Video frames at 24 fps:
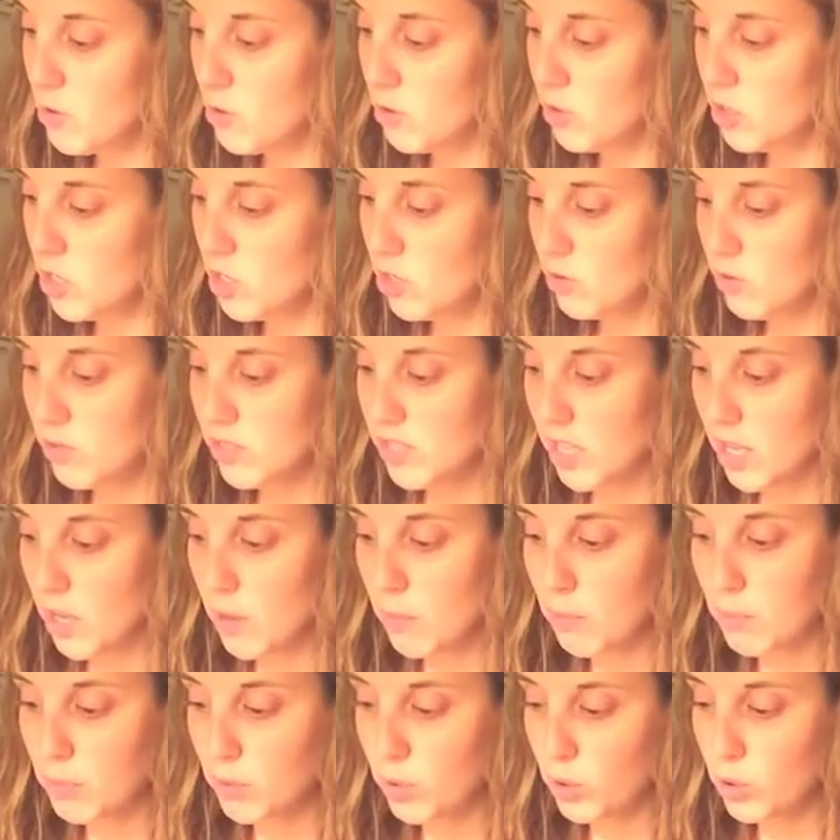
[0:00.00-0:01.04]
going to use like
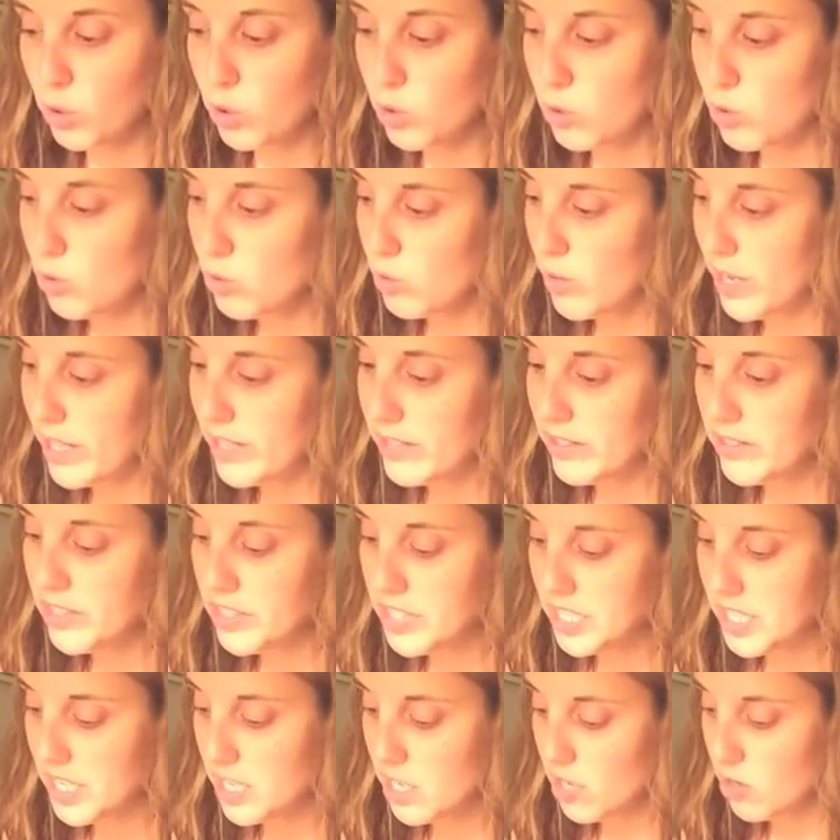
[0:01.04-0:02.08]
a blue and
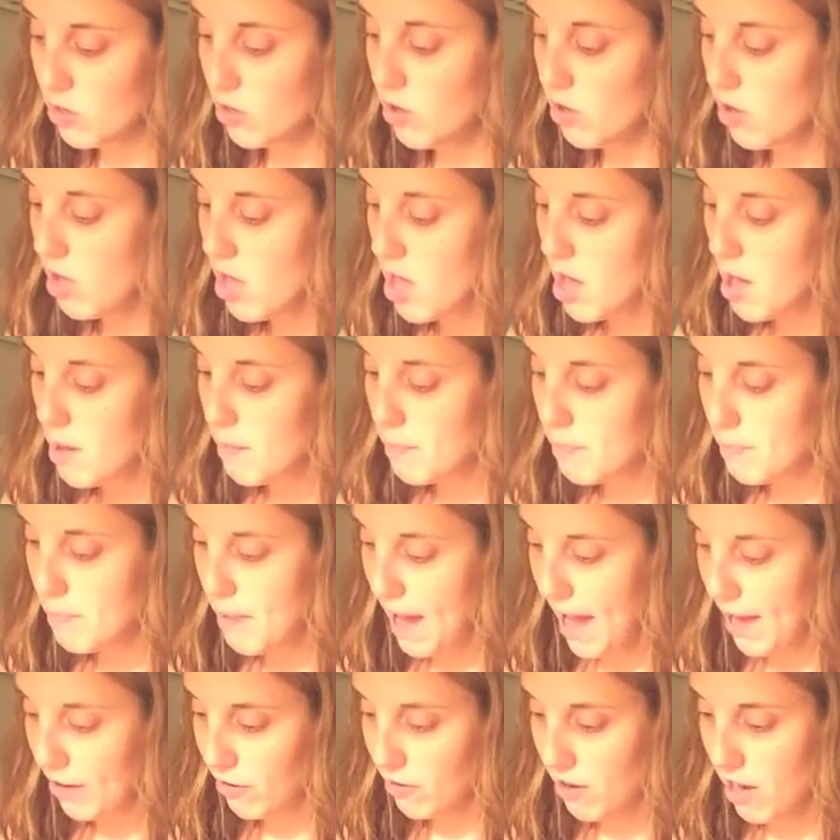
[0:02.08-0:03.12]
teal
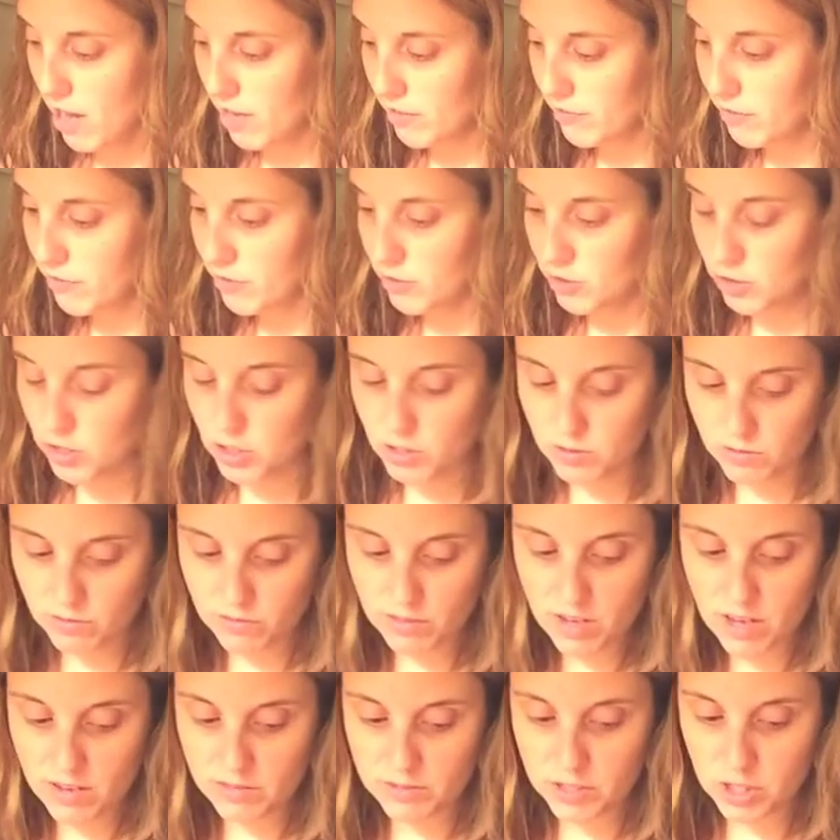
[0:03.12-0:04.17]
background
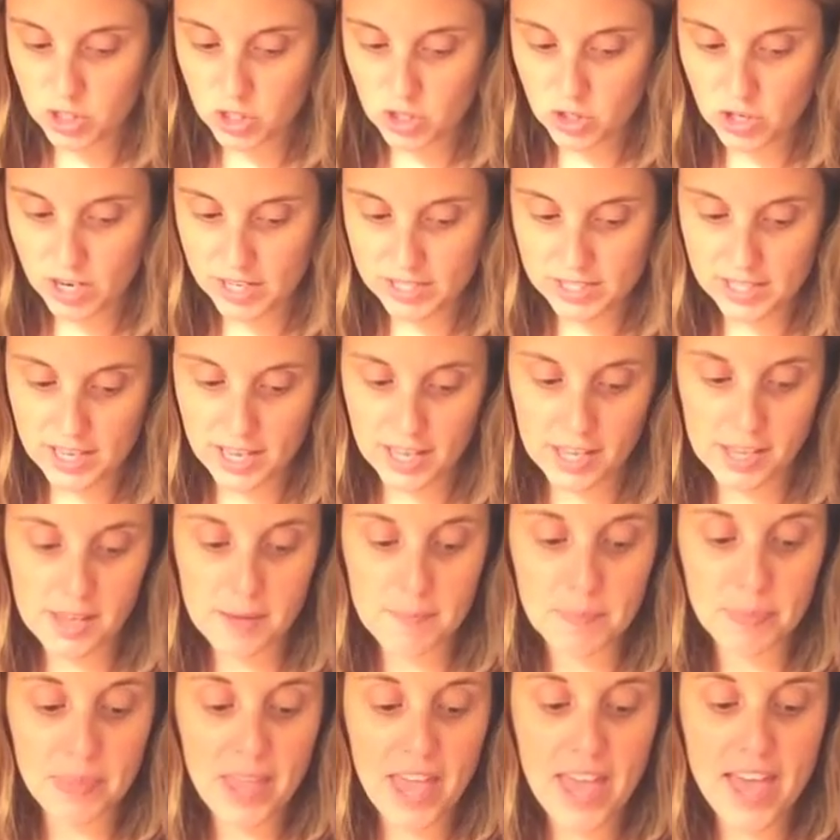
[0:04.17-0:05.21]
of distress ink.
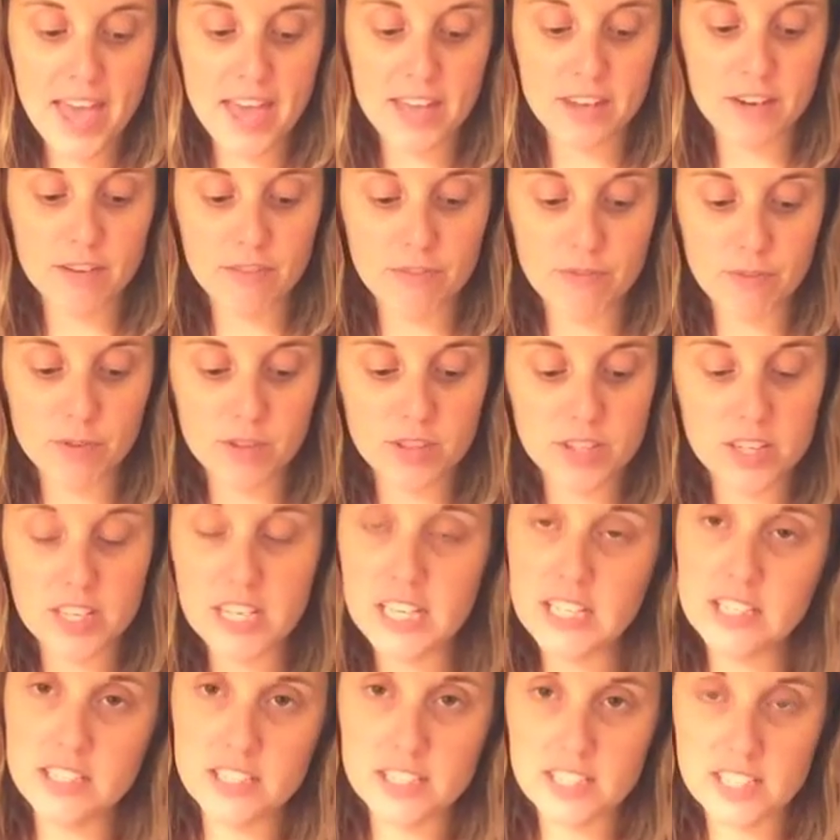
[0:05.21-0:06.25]
And for the
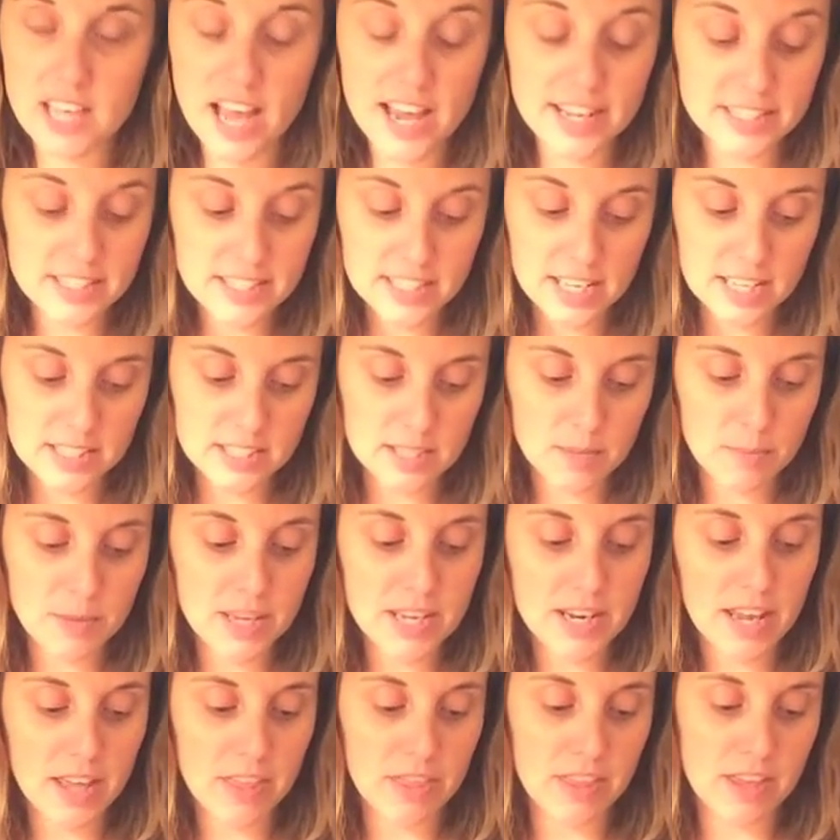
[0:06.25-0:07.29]
inside
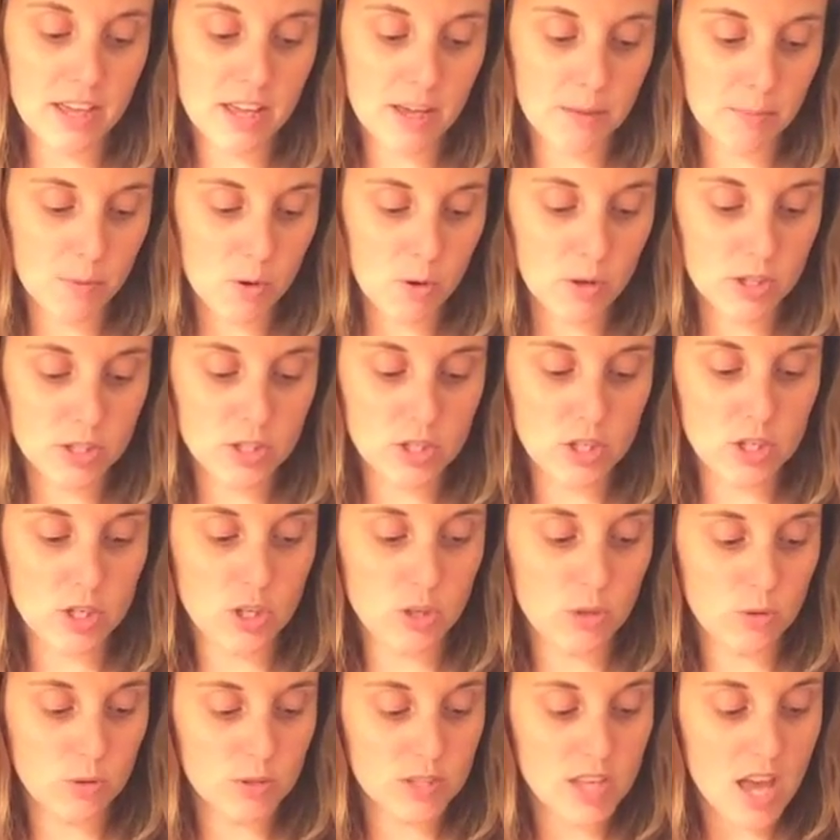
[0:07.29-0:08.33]
sentiment, I think I'm going to
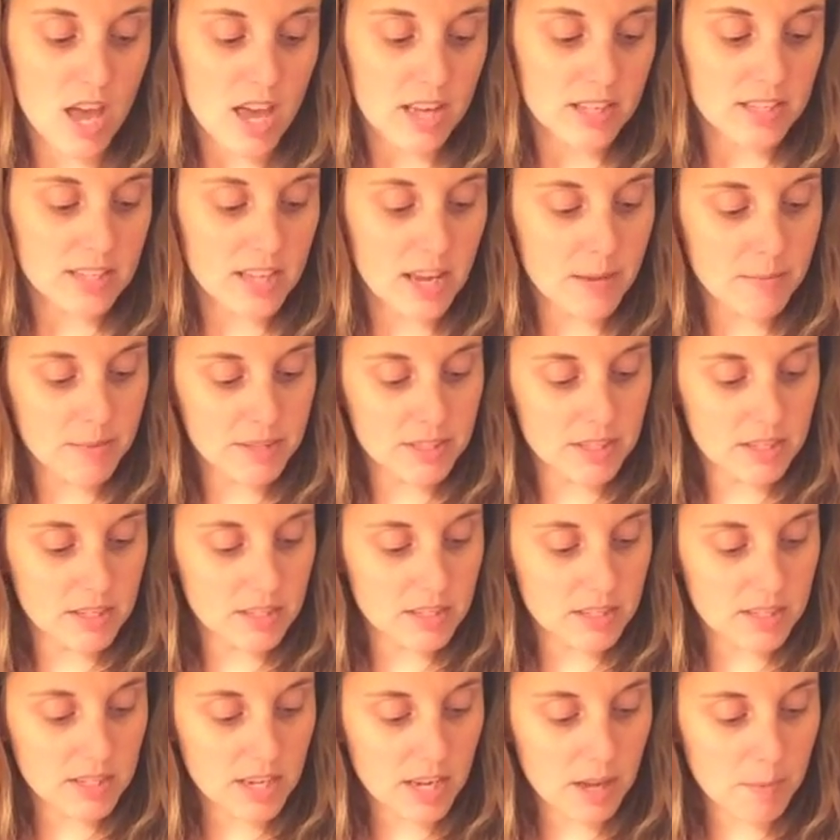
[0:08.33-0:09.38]
use Simon
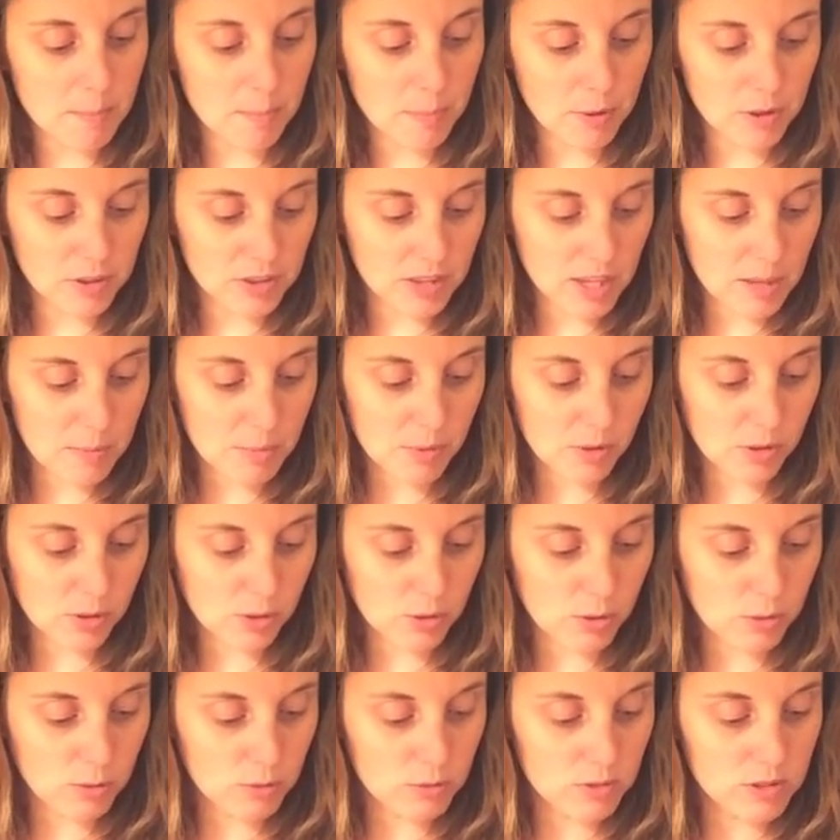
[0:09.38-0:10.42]
Says Stamp Birthday
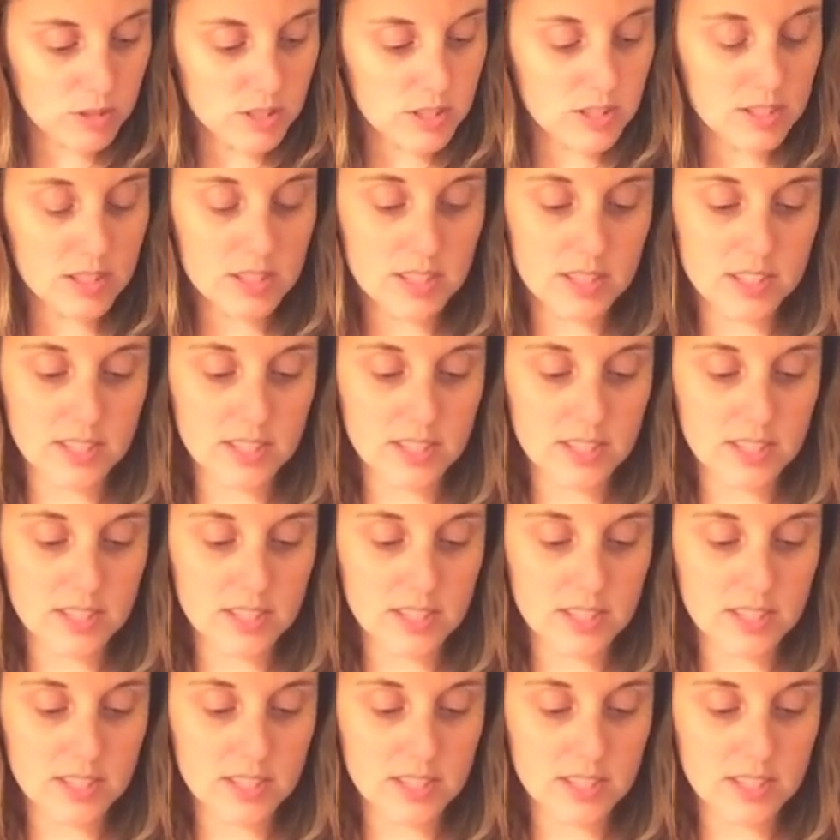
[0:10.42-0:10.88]
Balloons